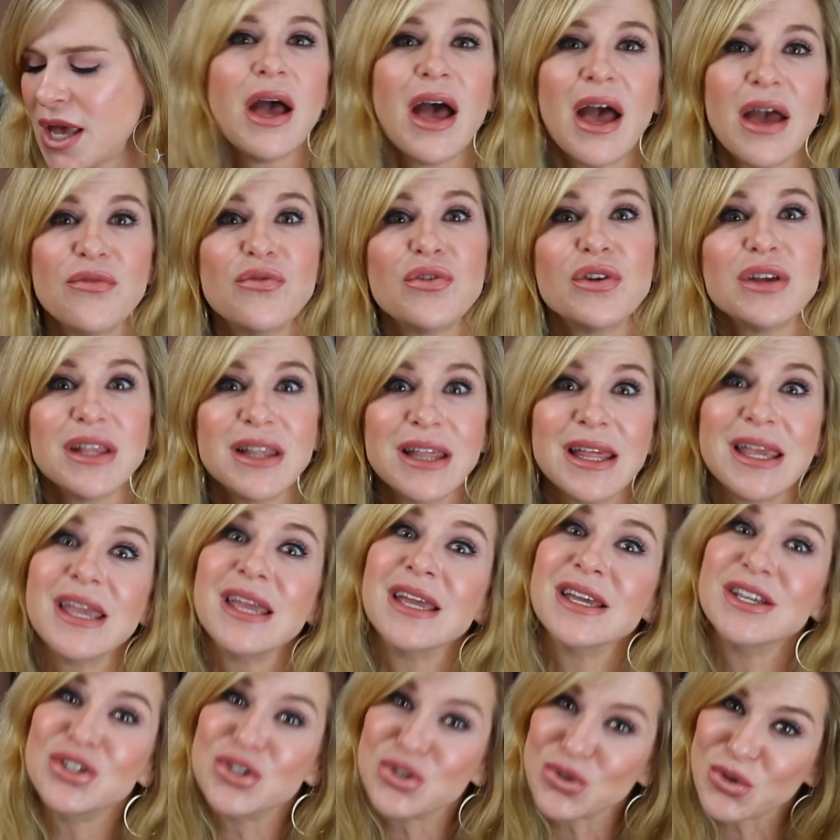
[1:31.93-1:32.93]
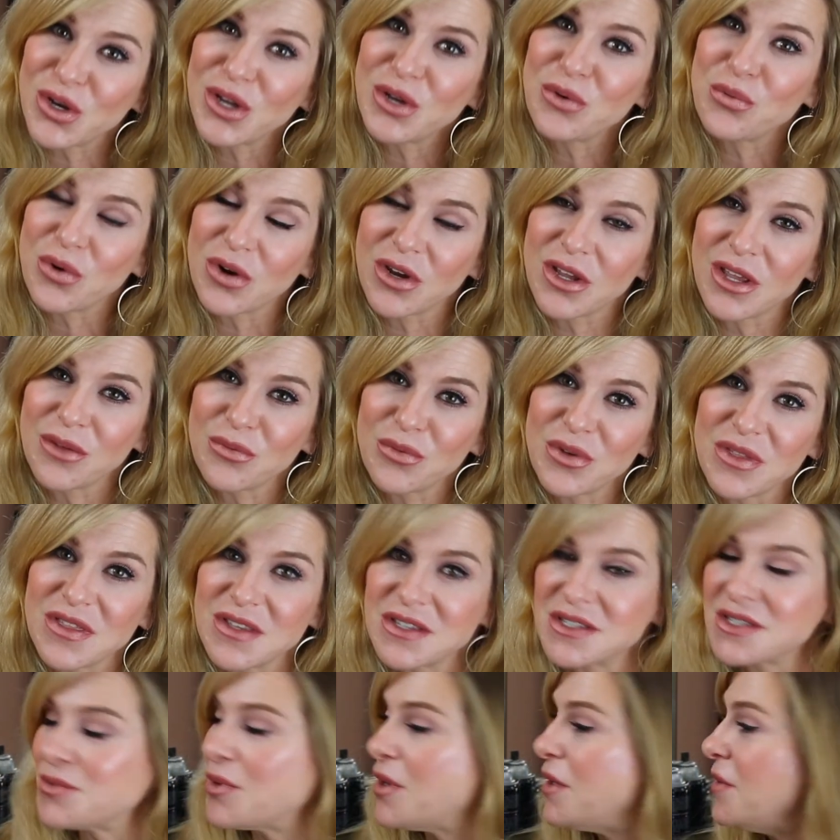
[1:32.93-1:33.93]
I really enjoyed working with
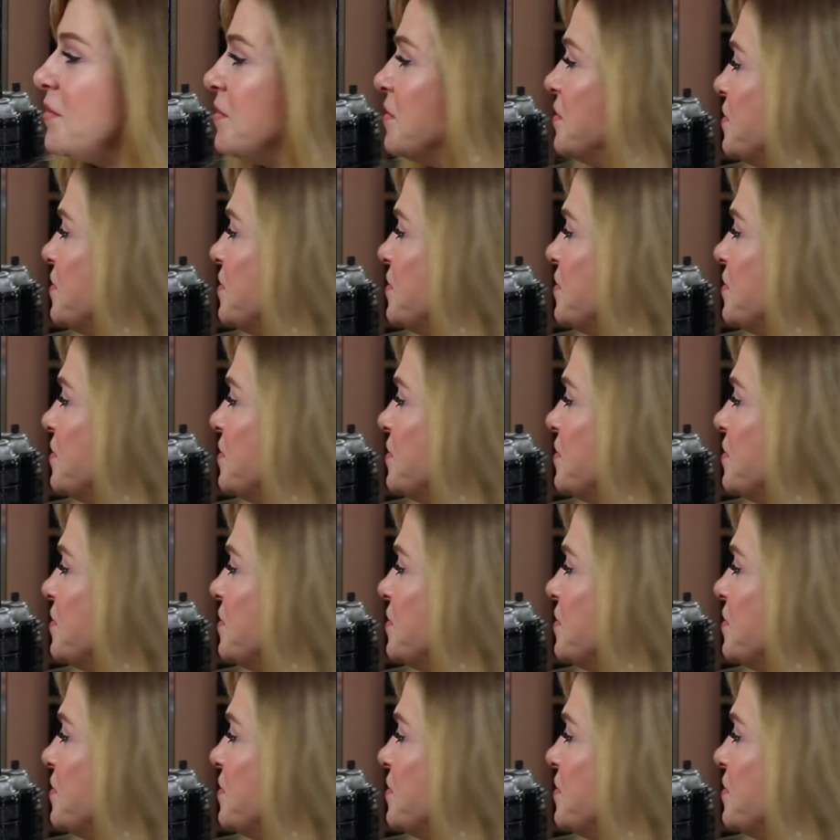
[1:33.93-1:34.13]
this one.